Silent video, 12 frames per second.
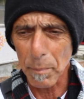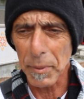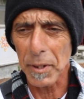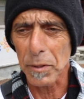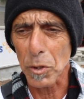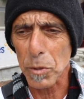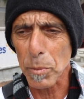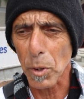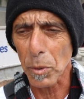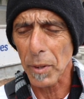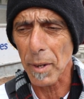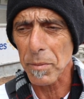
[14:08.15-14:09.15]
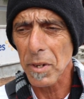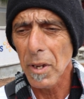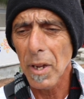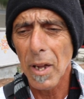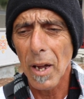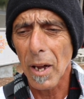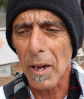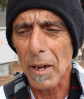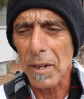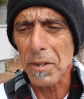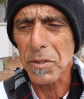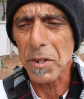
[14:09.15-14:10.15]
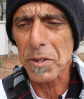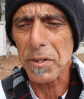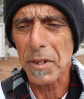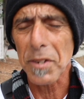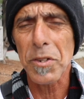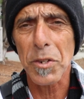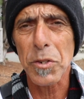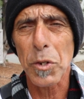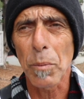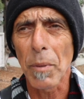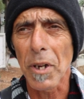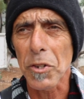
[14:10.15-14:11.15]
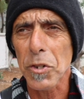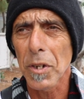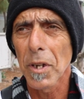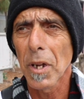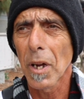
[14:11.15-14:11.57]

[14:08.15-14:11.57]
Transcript: be in those programs, it's just too much.